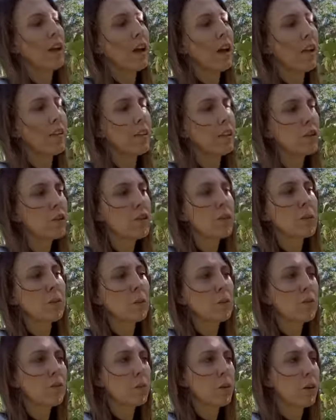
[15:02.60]
and then just a
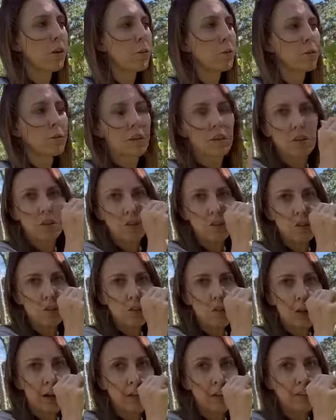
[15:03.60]
much smaller percentage to
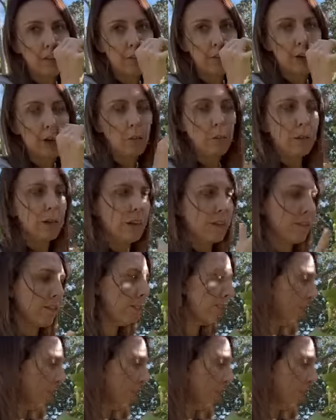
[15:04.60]
trying stuff out because,